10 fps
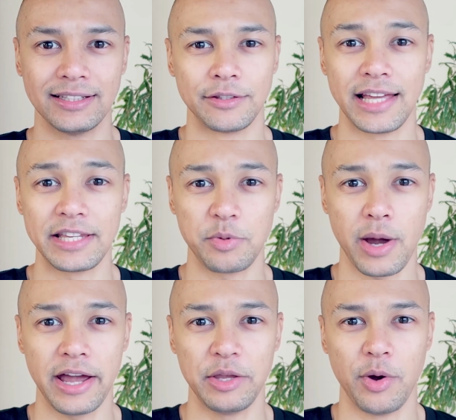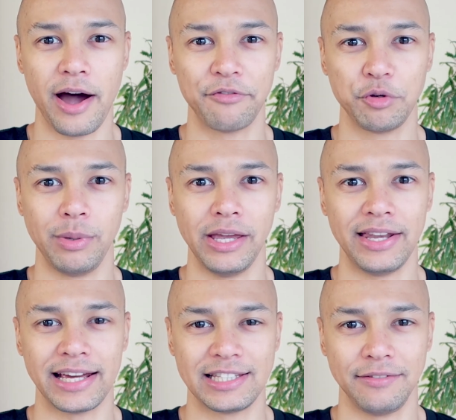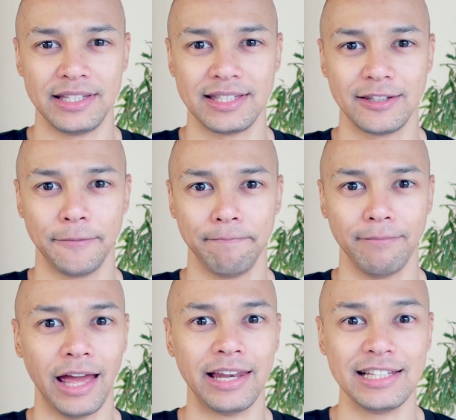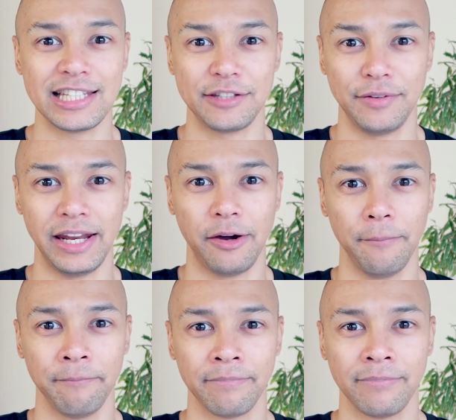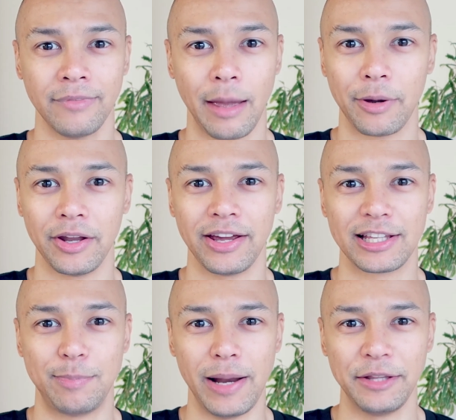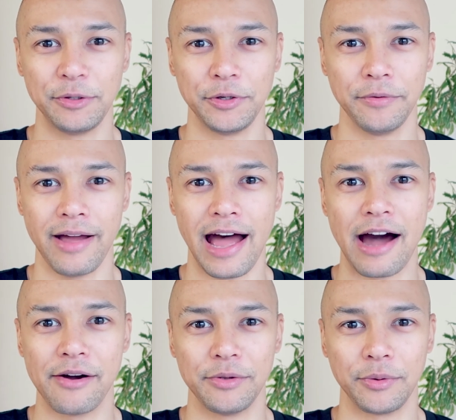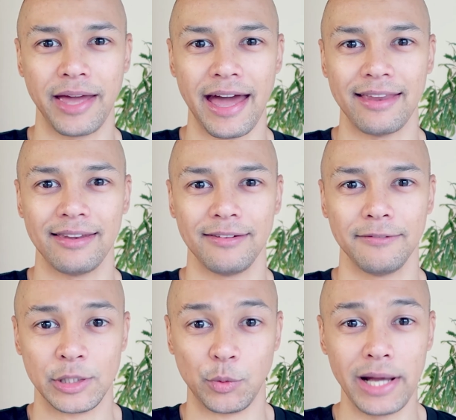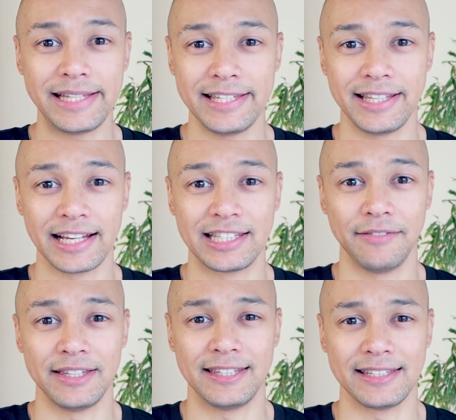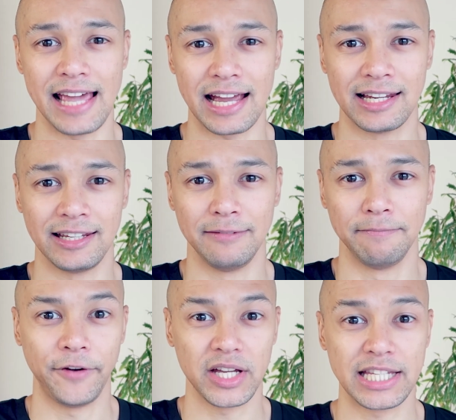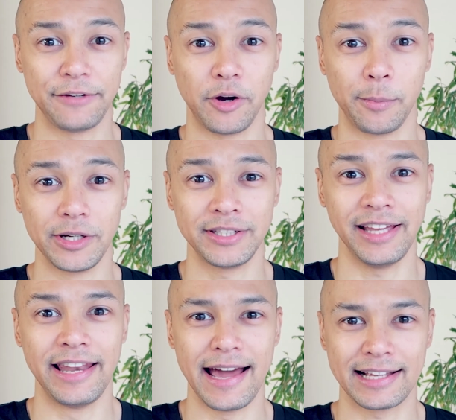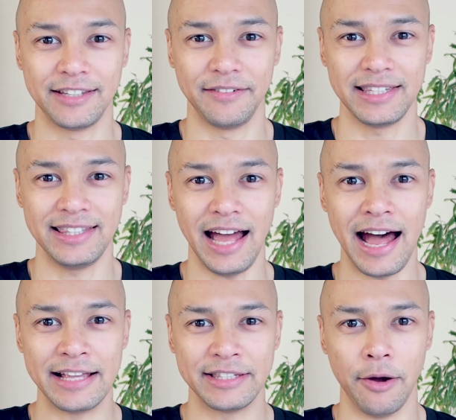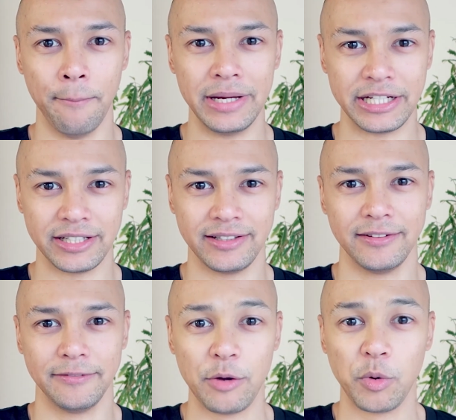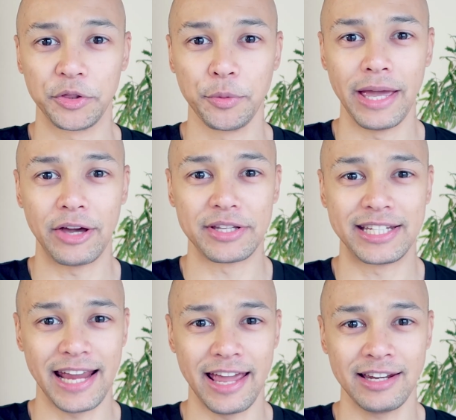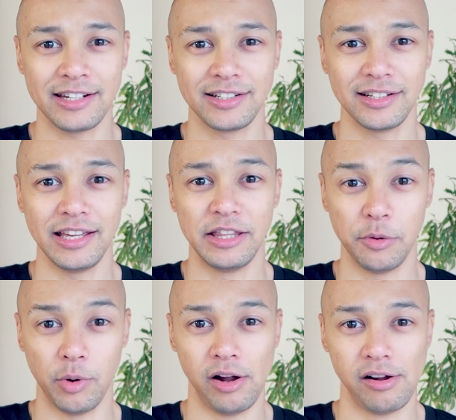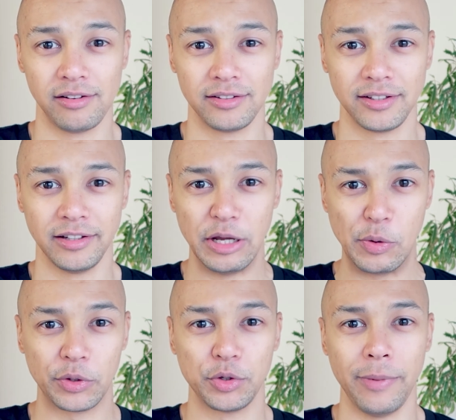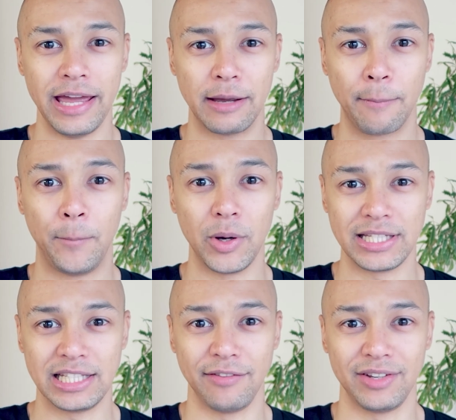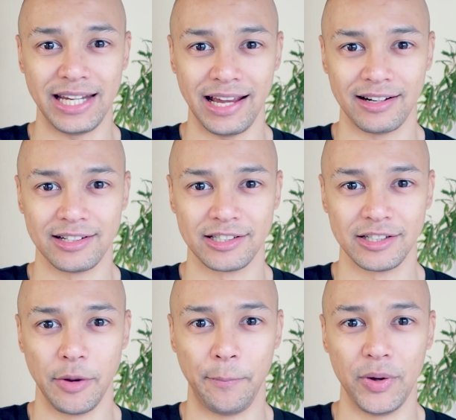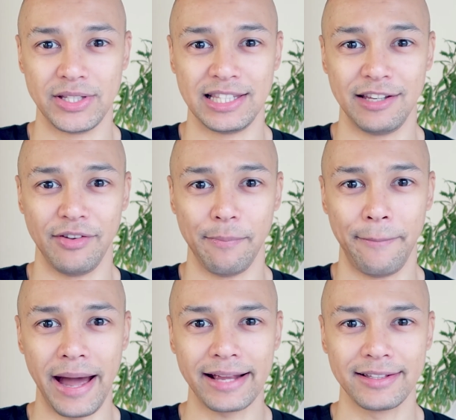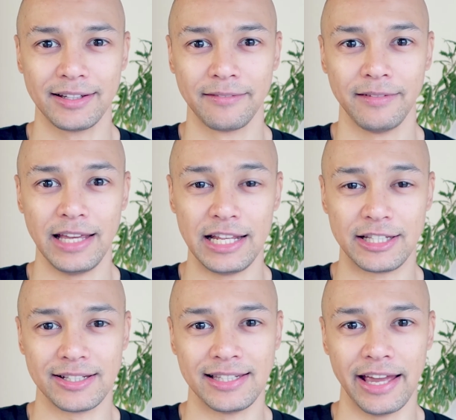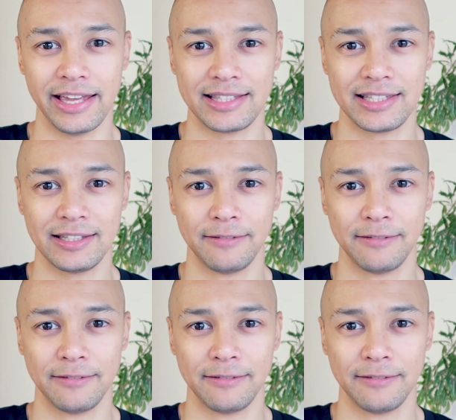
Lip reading: So that's why you have to be an activist. And in this video, I'm gonna explain to you how you can. So what is an activist exactly? First and foremost, an activist has ambition. He wants to make a change in the world. He wants to make positive change, positive impact in society.